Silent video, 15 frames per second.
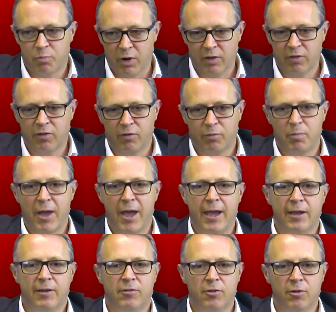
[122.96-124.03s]
brings us
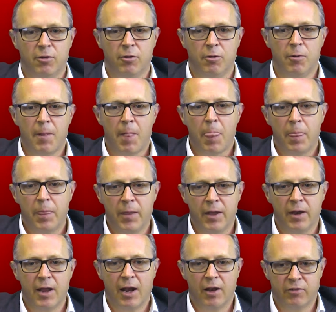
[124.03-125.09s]
back to the
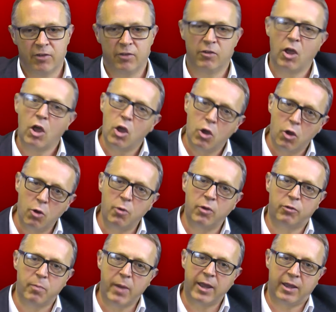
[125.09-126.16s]
analysis. Who
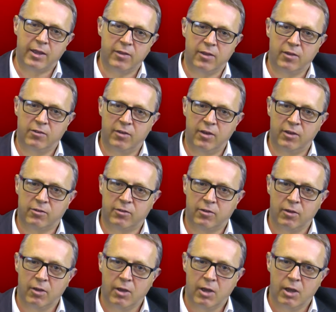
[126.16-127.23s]
is making the assists?
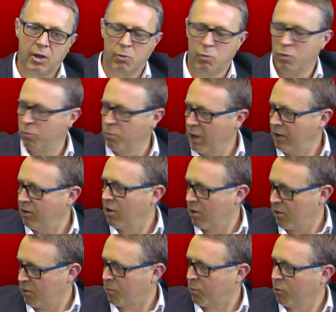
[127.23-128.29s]
And we've made
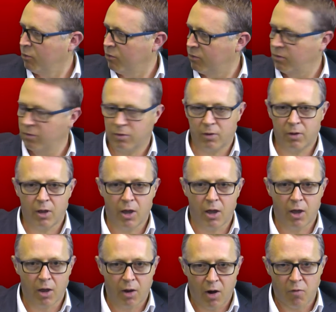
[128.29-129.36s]
earlier points
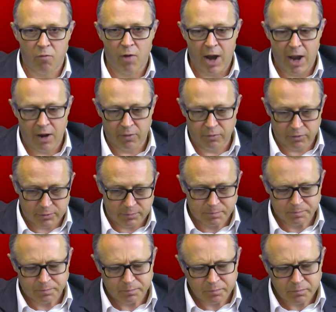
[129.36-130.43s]
around
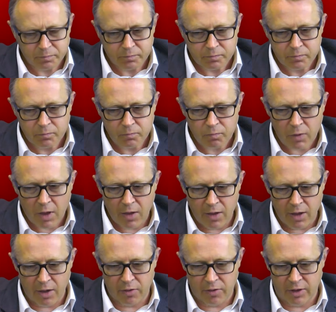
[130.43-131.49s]

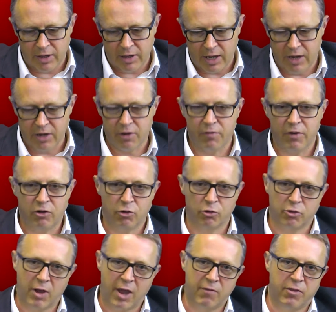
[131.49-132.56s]
the individuals
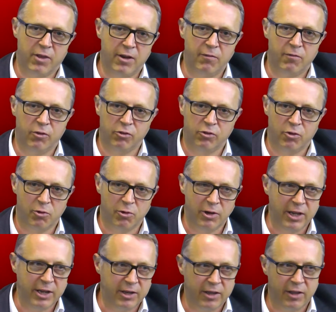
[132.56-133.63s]
who have the influence or are
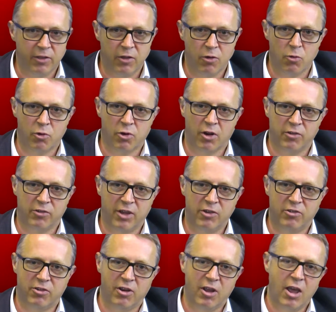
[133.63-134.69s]
leading in the
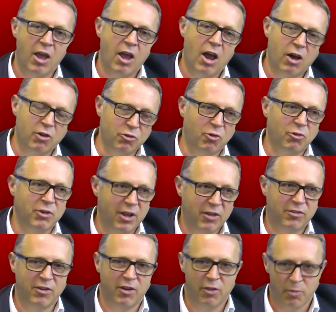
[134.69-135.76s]
organisation are not
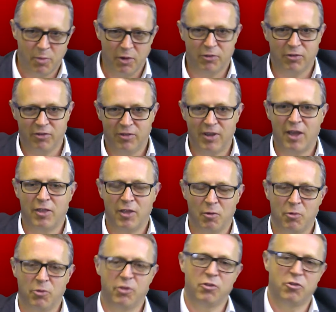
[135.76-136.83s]
necessarily the person sat there
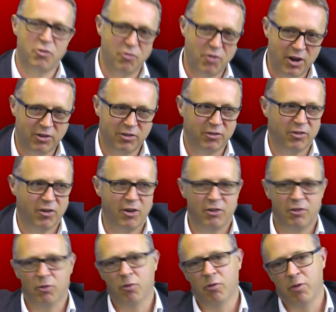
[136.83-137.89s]
with the director
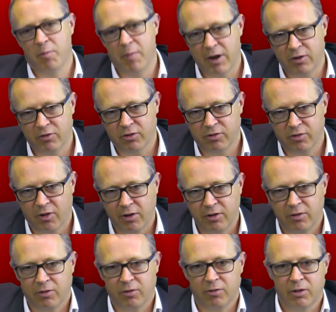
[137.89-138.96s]
title or the manager
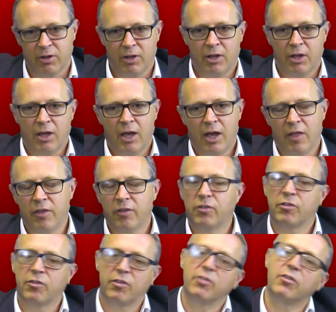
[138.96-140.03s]
title. And this
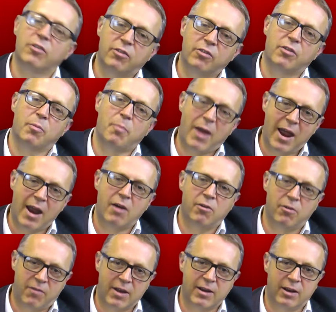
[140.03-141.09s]
is the power
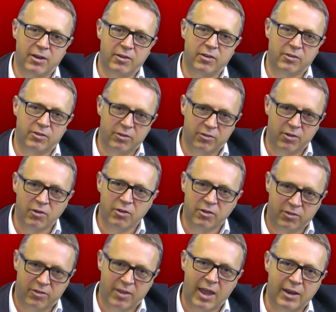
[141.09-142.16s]
of analytics. It's
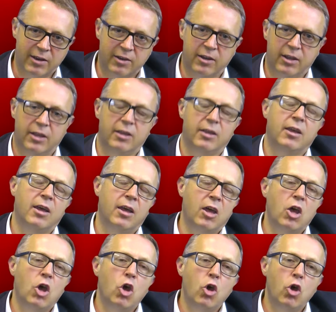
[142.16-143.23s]
understanding
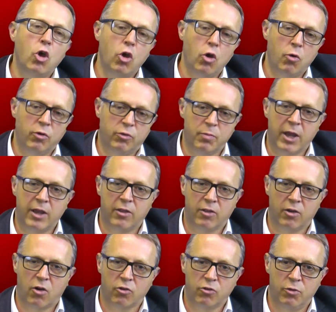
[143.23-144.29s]
who is making the
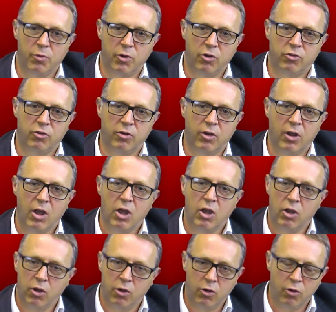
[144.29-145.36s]
contribution,
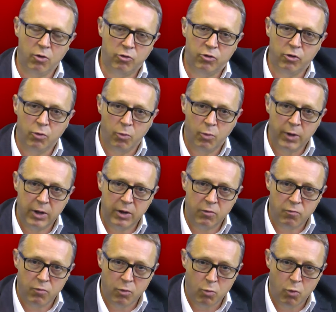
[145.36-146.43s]
who do we
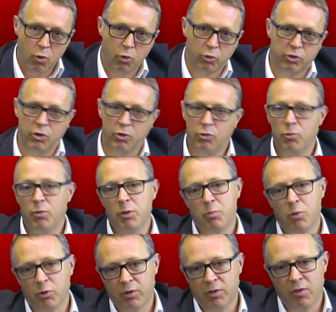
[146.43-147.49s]
reward, who do we
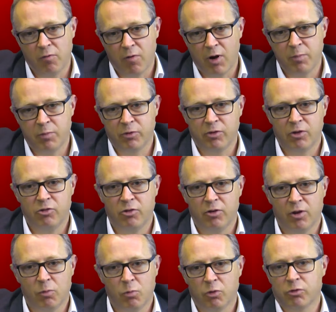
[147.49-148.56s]
put in the right
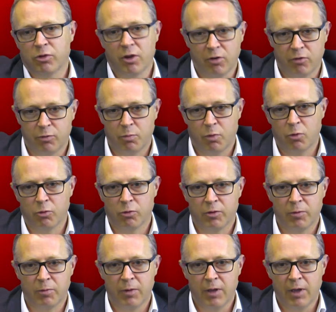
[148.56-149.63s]
position, and what's going to support them.